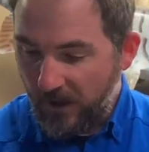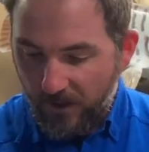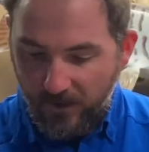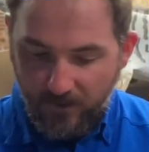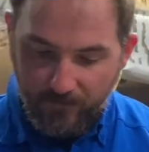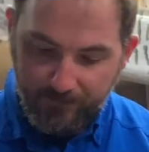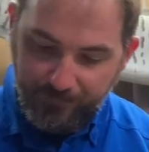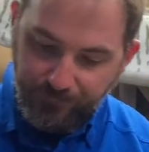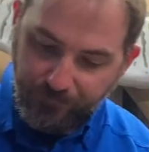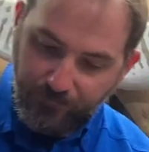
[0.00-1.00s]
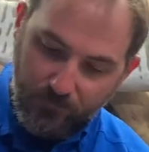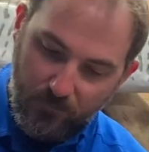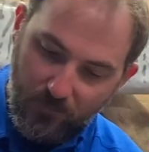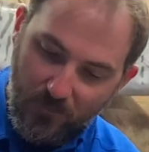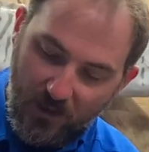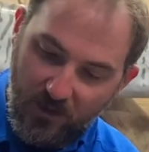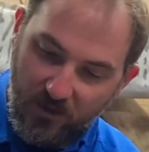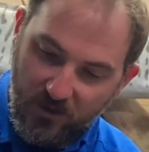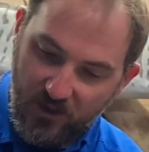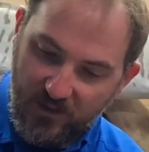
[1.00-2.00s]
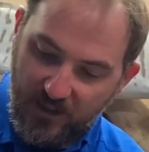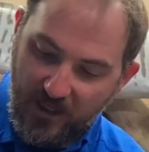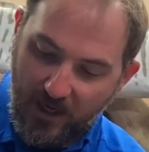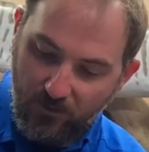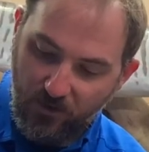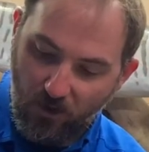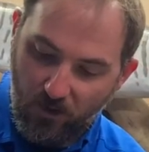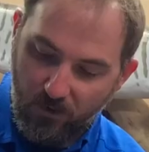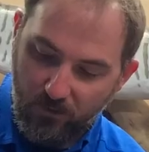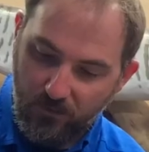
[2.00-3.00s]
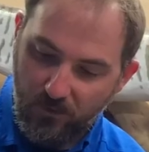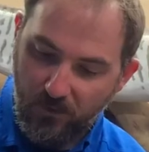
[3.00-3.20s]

You can just see how tall